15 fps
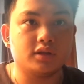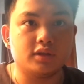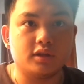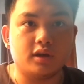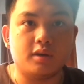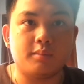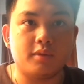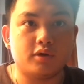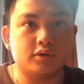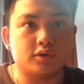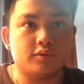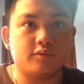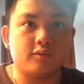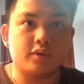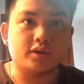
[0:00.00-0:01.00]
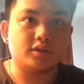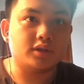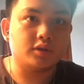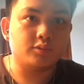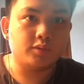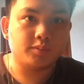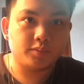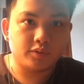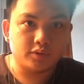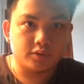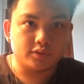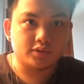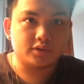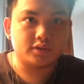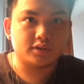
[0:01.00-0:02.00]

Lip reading: the amount of waste that we produce.